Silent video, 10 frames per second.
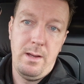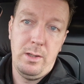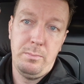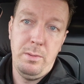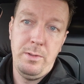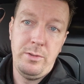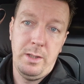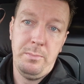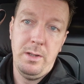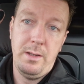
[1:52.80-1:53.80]
I could probably
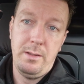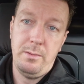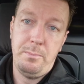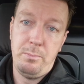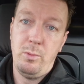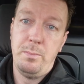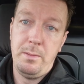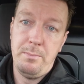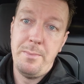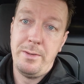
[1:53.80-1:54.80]
check mine, and there would
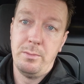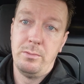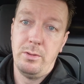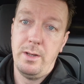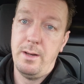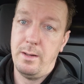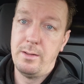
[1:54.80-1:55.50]
be maybe some sort in it.